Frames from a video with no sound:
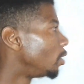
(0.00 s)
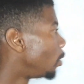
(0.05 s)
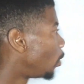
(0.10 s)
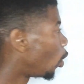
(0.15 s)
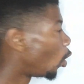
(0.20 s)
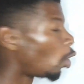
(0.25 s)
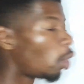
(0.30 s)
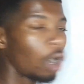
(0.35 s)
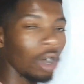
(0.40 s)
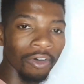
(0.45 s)

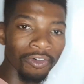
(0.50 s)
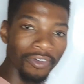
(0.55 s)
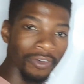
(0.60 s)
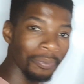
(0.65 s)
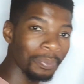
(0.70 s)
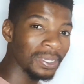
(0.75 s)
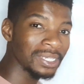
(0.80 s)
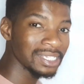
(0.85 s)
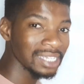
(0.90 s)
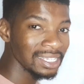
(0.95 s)
or of a
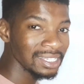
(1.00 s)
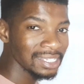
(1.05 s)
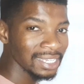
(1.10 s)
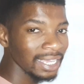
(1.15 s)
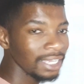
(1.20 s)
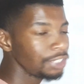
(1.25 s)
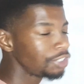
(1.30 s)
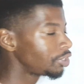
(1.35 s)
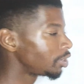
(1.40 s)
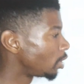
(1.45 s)

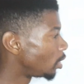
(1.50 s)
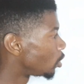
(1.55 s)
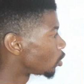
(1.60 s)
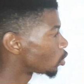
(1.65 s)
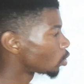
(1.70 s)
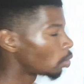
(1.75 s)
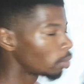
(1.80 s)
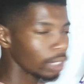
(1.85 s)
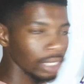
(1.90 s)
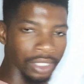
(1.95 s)
percentage.
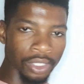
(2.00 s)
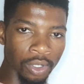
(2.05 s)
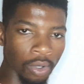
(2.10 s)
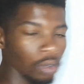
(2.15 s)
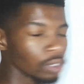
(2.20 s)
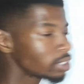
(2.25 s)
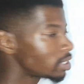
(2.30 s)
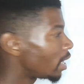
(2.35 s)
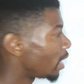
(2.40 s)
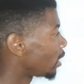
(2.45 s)
So it
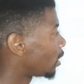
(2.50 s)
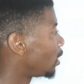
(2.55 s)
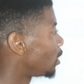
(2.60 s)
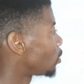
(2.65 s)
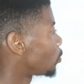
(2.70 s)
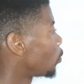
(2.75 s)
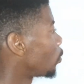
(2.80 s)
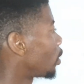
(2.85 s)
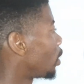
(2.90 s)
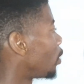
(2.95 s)
looks like
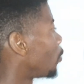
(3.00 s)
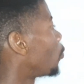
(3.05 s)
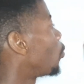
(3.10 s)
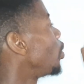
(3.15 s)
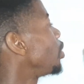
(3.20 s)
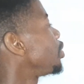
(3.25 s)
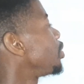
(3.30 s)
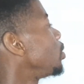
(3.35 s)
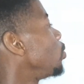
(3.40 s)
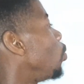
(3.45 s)
this. Okay,
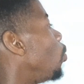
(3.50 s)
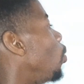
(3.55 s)
question